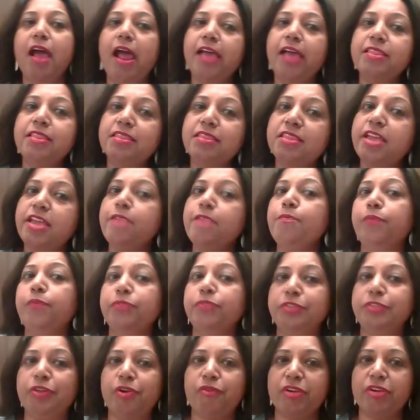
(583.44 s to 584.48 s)
and then
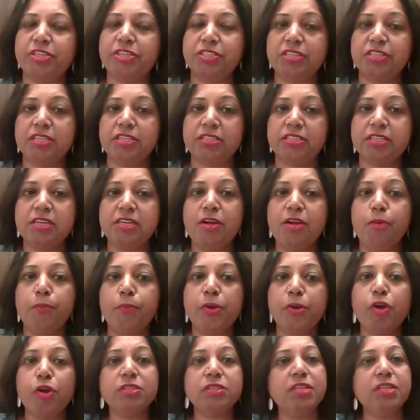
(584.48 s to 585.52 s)
put your questions,
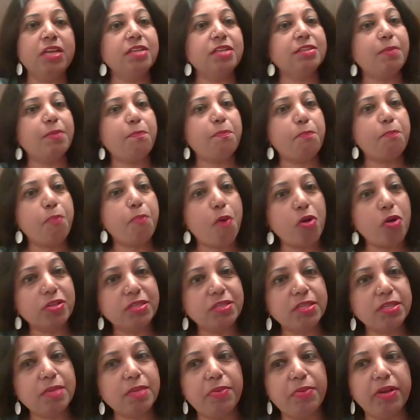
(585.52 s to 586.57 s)
because there is a
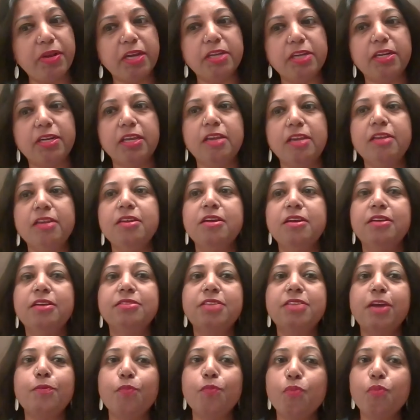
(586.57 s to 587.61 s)
possibility
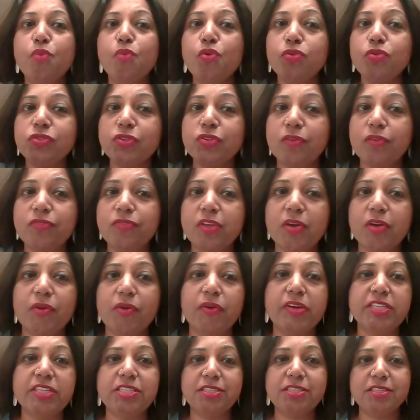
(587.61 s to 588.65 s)
that most of the
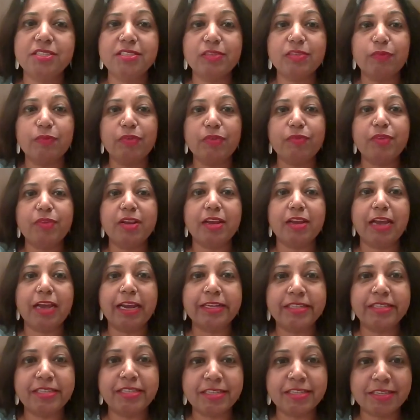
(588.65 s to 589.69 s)
questions we will
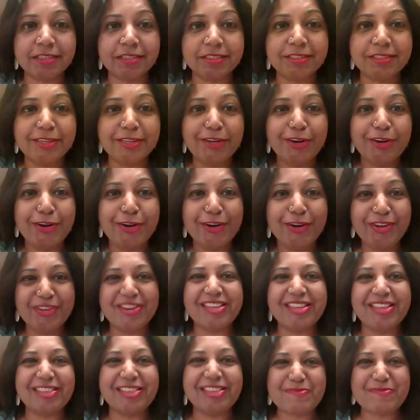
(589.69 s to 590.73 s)
address
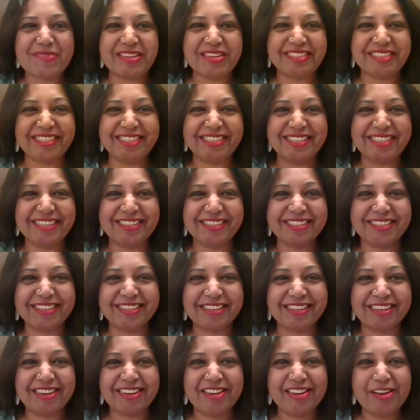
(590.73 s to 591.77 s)
during the
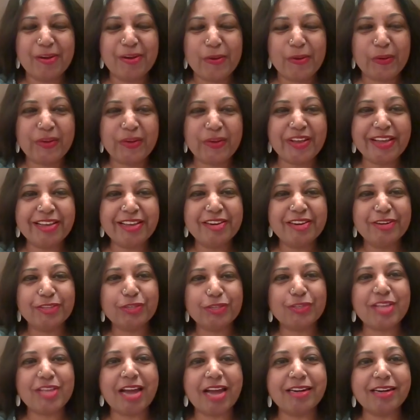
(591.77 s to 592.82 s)
presentation. Okay,
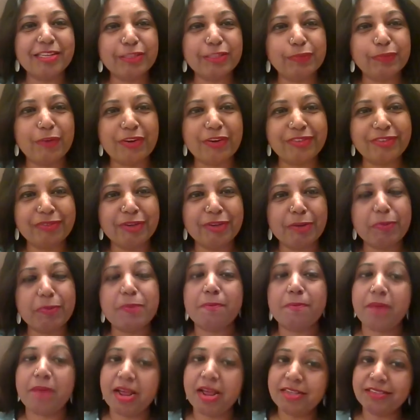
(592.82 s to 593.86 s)
so that is what will be
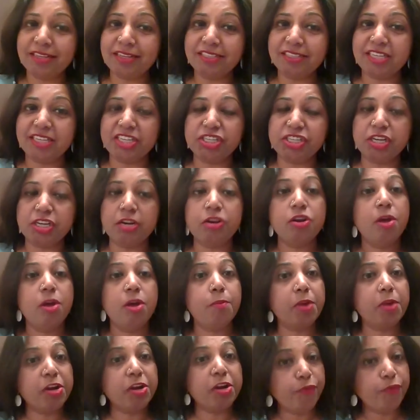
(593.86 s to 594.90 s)
my suggestion.
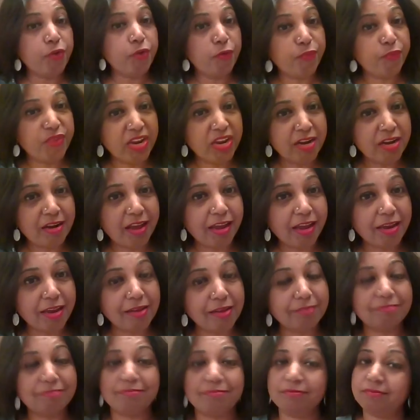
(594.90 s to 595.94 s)
But if you feel like,